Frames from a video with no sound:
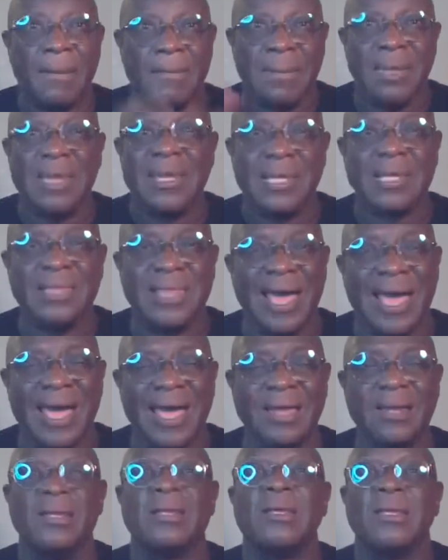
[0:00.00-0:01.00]
Meaning
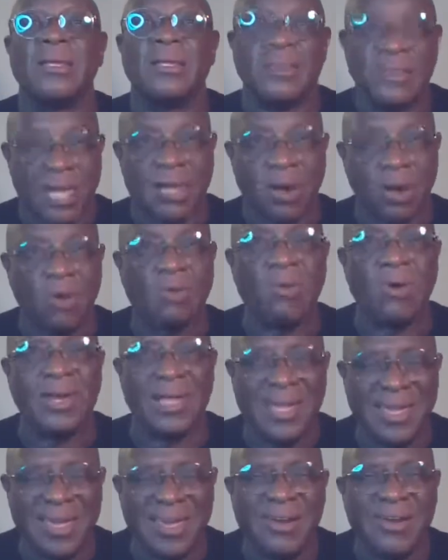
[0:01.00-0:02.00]
that they don't want
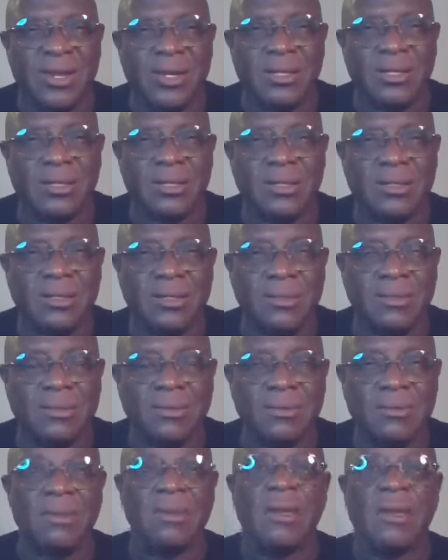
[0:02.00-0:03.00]
to hear it.
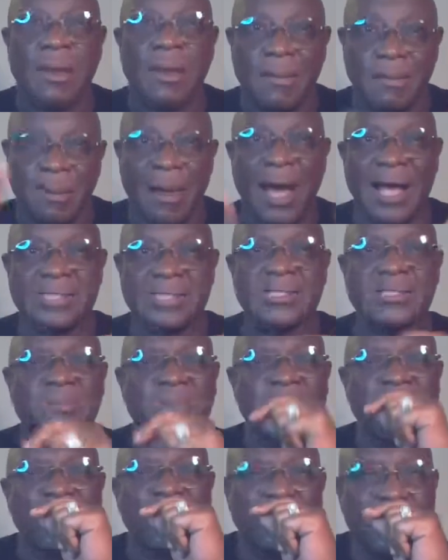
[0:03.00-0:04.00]

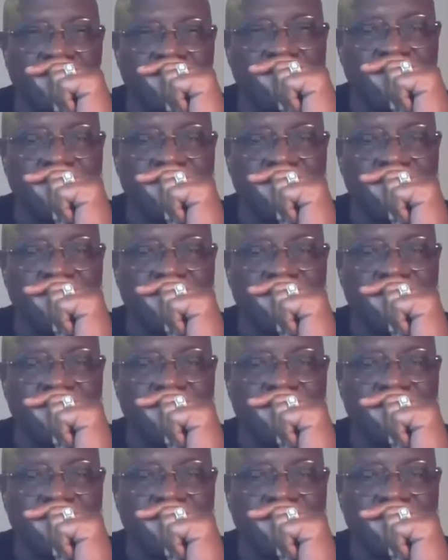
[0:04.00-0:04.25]
Possibly,